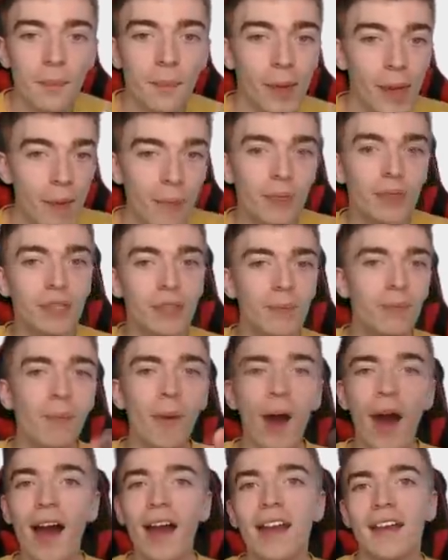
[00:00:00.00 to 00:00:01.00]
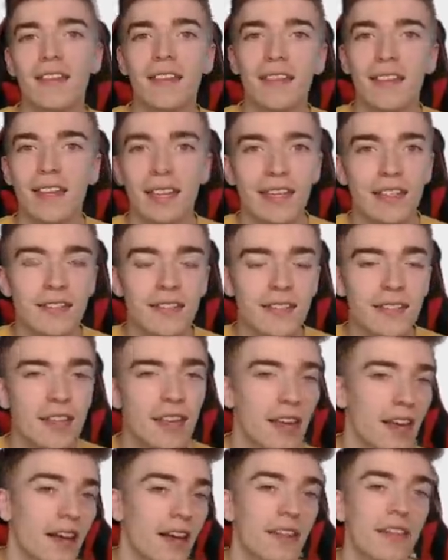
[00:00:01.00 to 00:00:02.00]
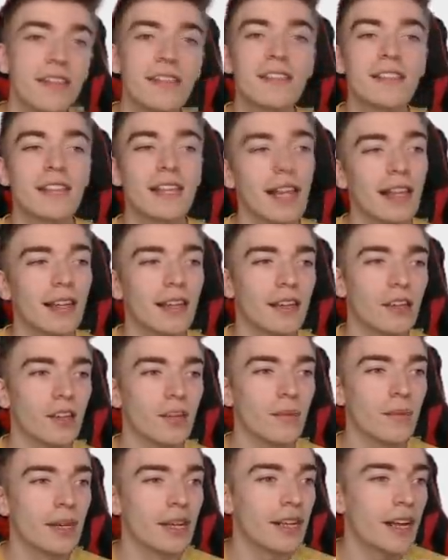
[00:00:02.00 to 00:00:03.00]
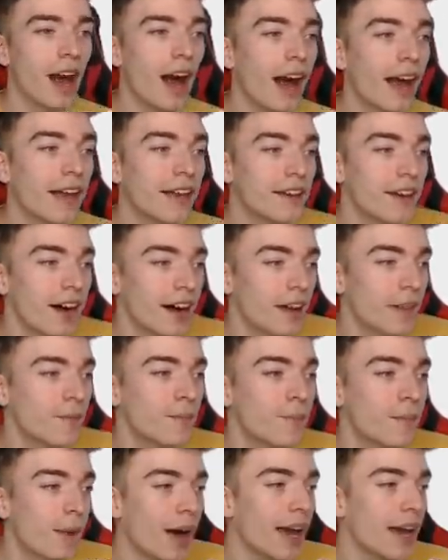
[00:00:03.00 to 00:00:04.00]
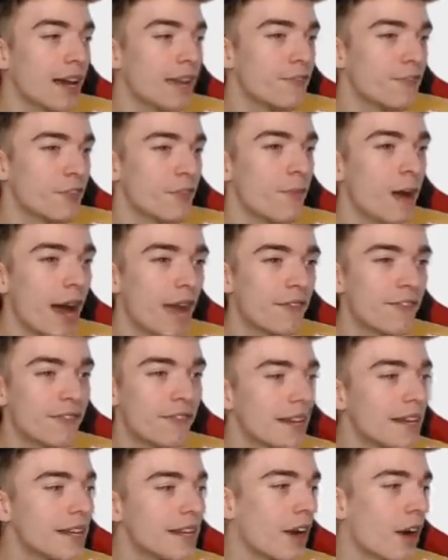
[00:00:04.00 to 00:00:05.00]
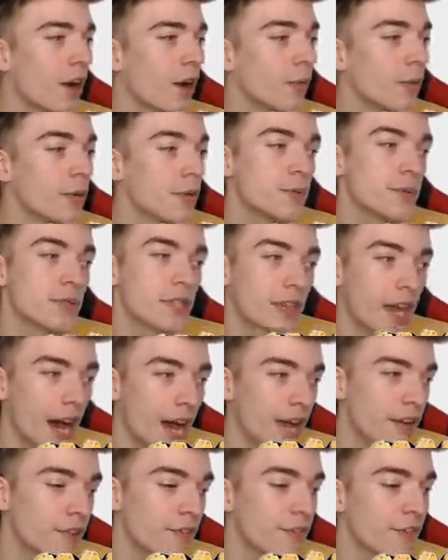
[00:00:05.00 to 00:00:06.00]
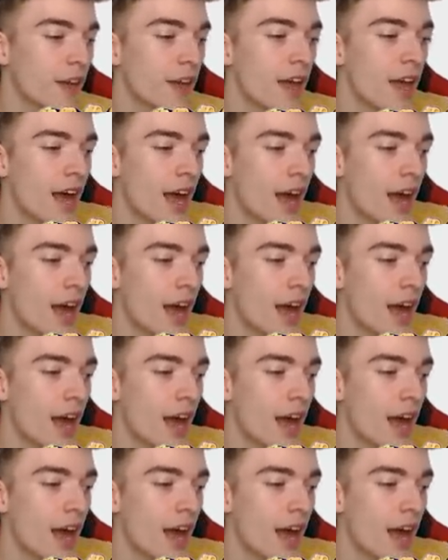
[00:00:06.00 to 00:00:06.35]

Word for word: People are buying these and then selling them, meaning I can't buy it for my video, which was kind of